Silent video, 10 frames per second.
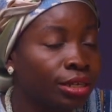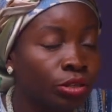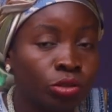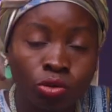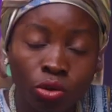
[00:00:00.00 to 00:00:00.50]

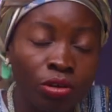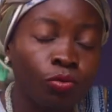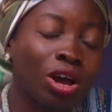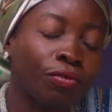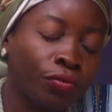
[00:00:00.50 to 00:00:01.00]
So if
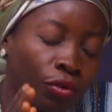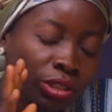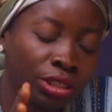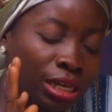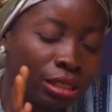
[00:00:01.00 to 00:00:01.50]
you are
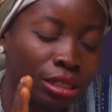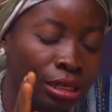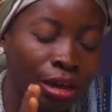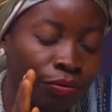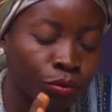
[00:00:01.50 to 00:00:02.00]
fortunate
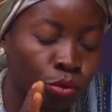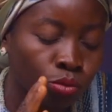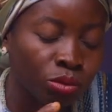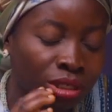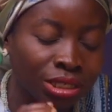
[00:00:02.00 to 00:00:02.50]
enough to
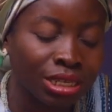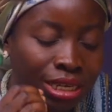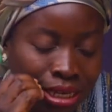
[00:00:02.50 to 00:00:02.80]
see